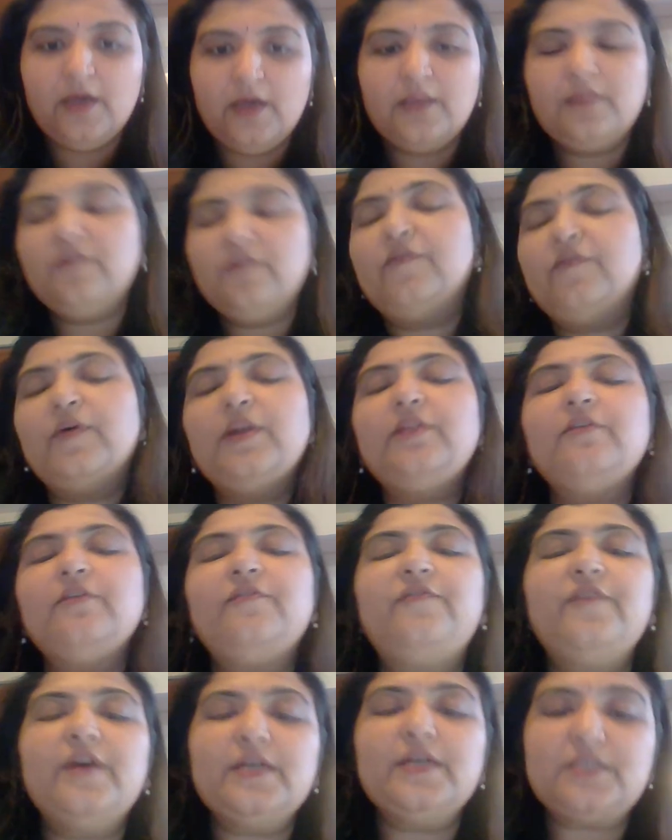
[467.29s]
One of the
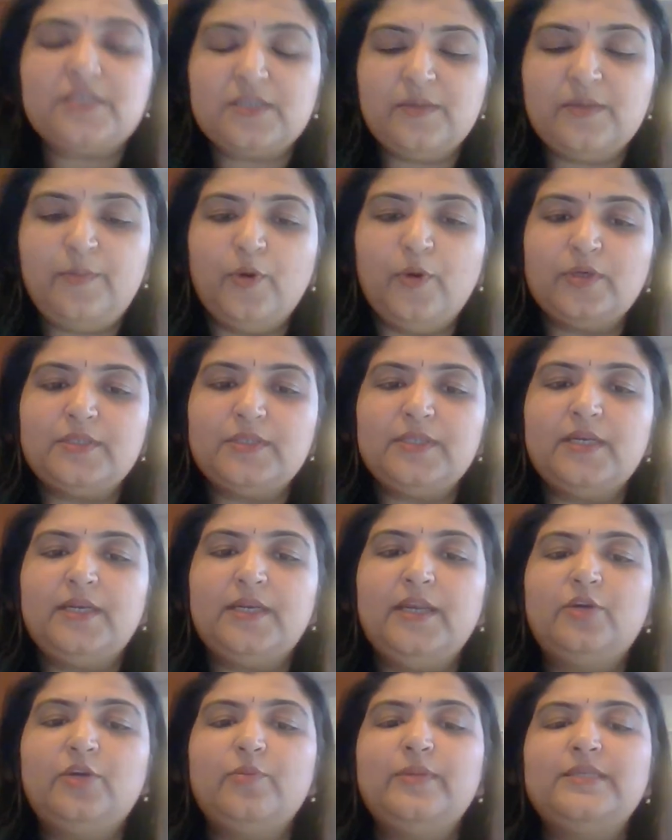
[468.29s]
first reports that
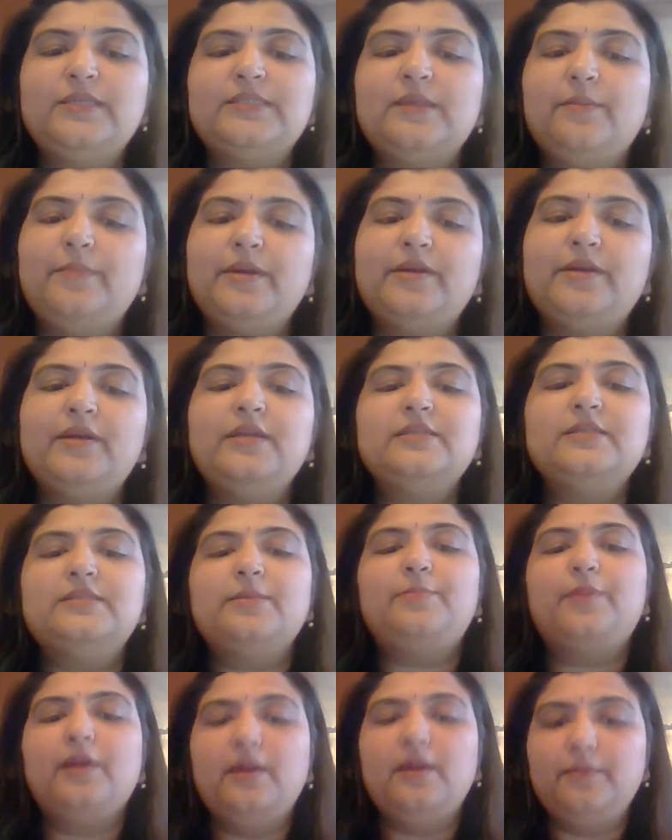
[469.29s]
need to be submitted is a
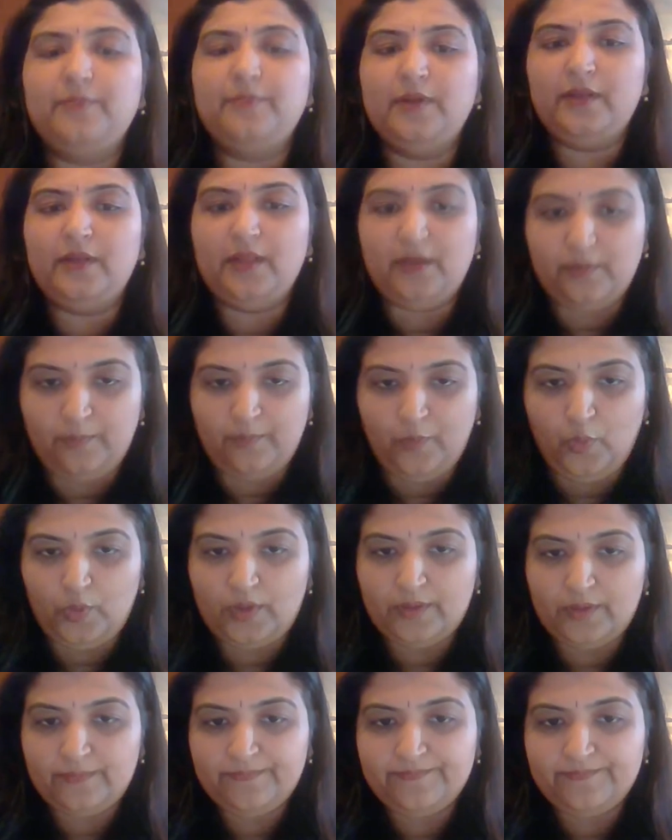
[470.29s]
preliminary report.